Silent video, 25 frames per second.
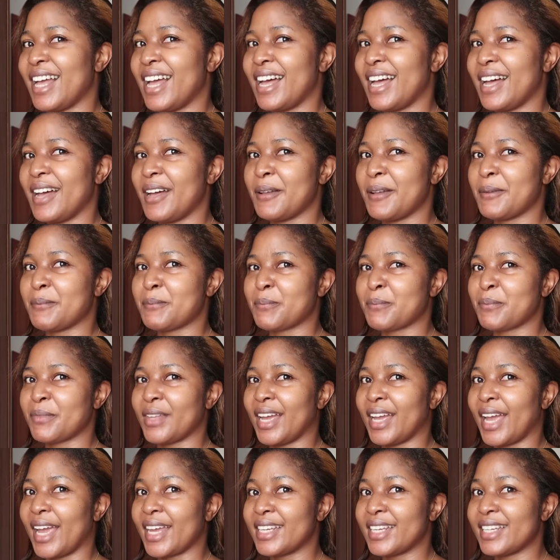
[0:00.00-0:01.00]

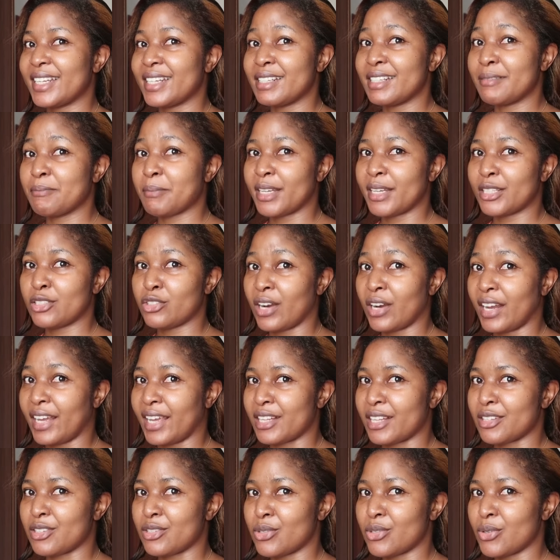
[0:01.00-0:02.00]
did my track
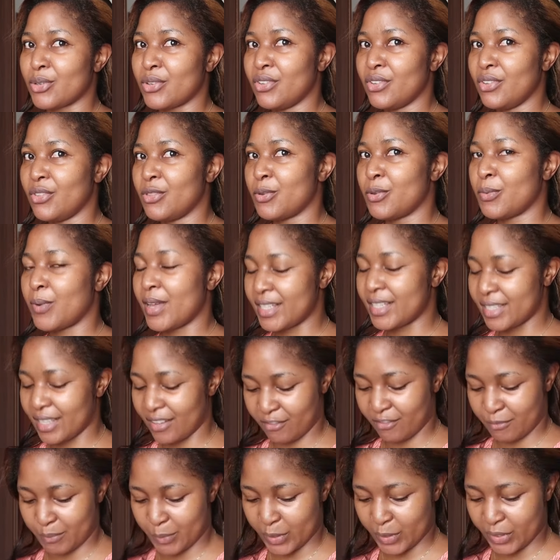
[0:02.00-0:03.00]
and sew, the ones
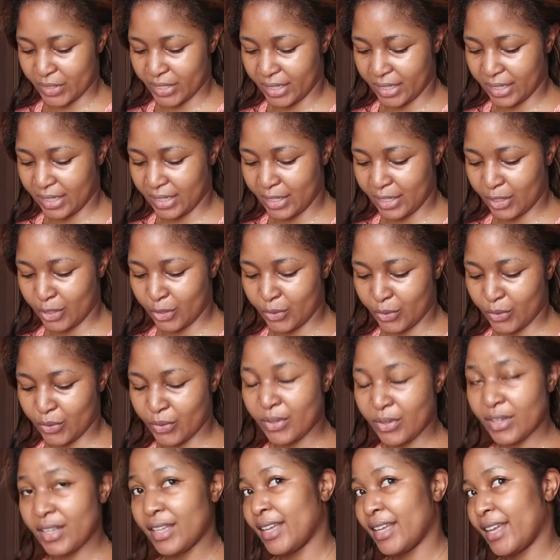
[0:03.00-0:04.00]
I've been telling
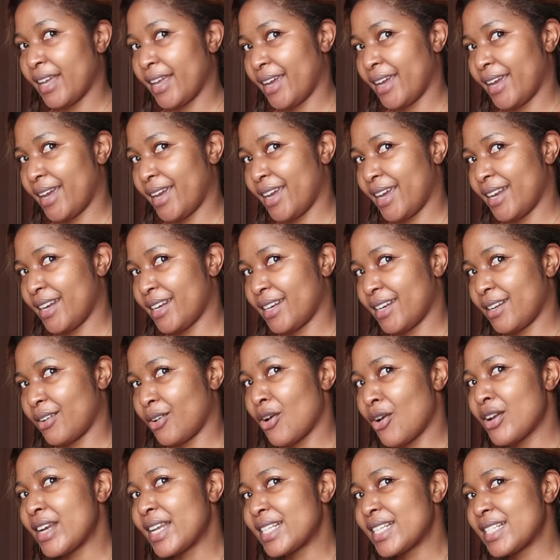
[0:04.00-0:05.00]
you, and
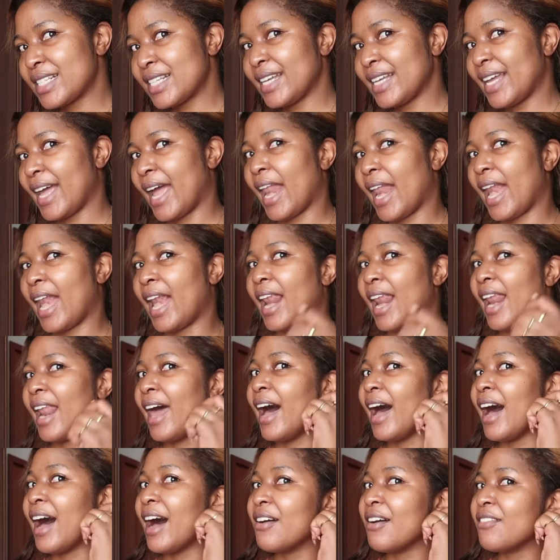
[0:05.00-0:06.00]
honestly, I
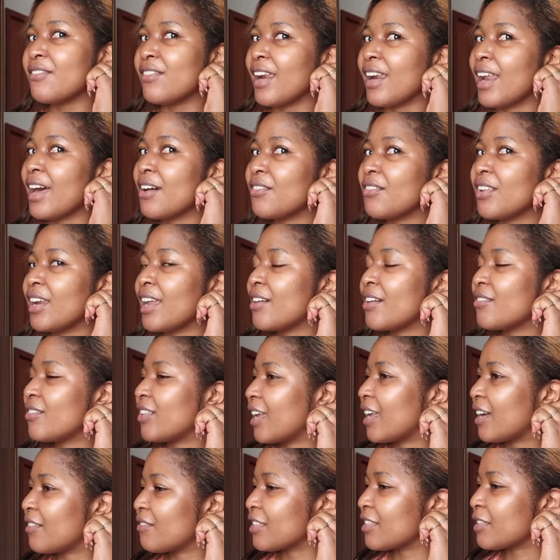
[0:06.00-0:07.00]
love
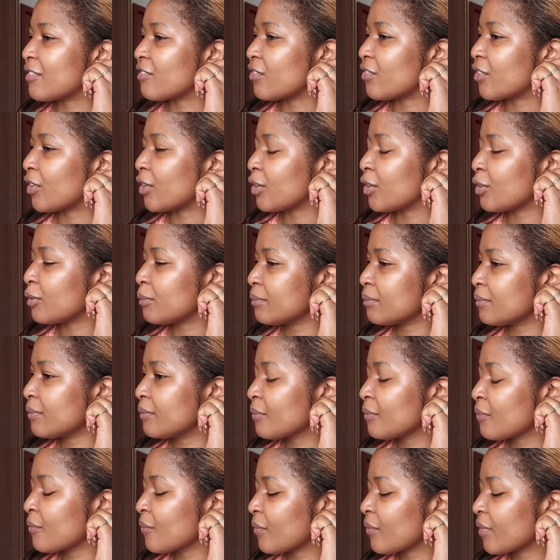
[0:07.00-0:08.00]
the volume
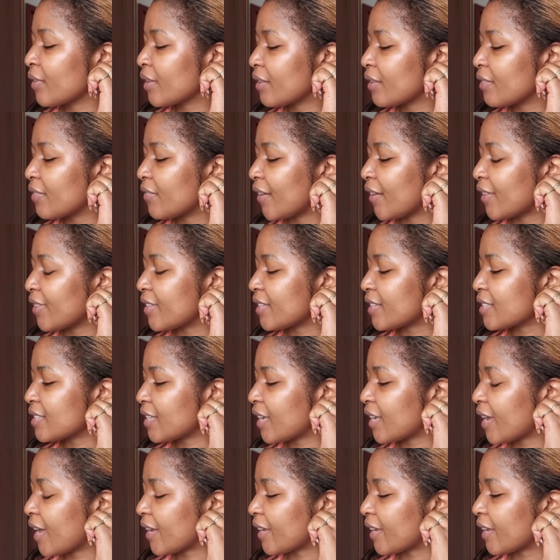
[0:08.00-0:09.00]
that this
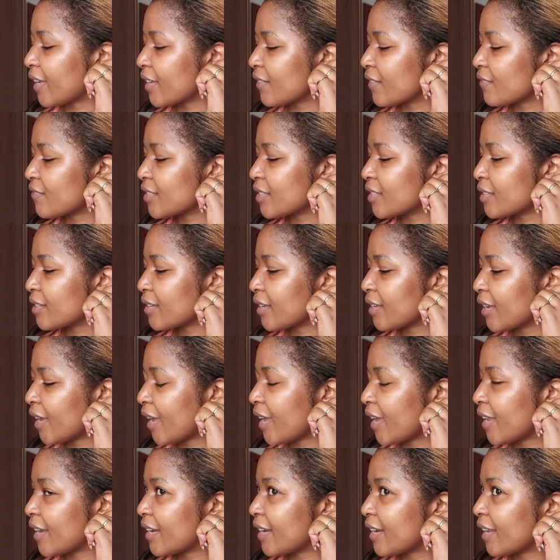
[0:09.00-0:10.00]
hair gives,
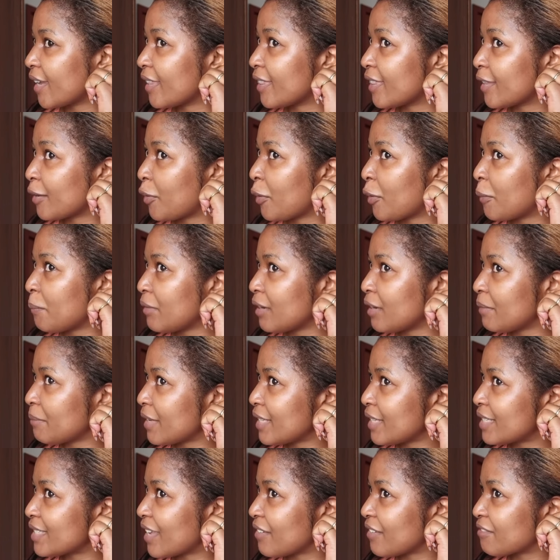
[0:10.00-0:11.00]
and the
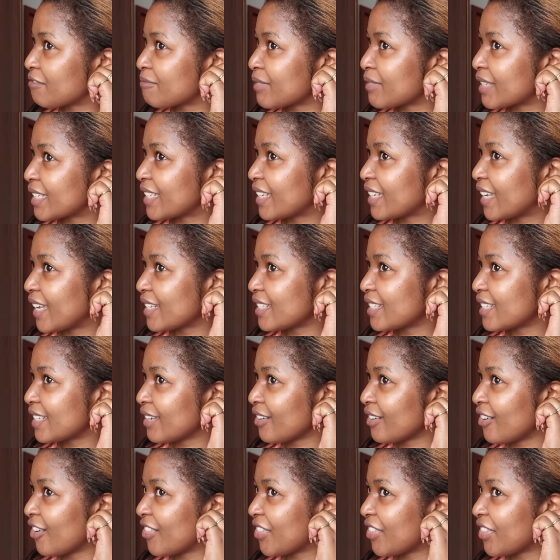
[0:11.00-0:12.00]
compliments I've been
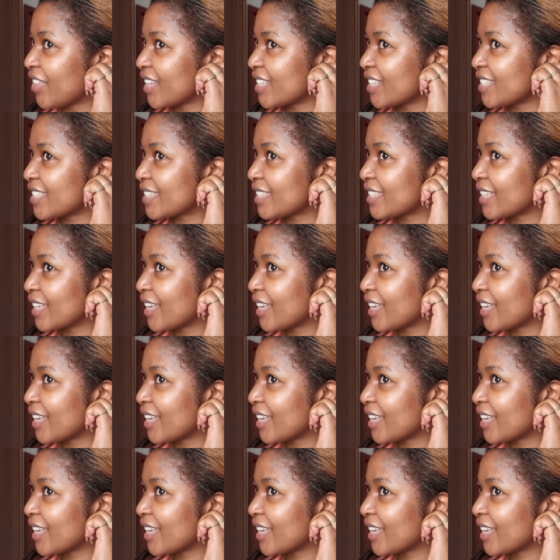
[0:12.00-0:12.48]
getting on this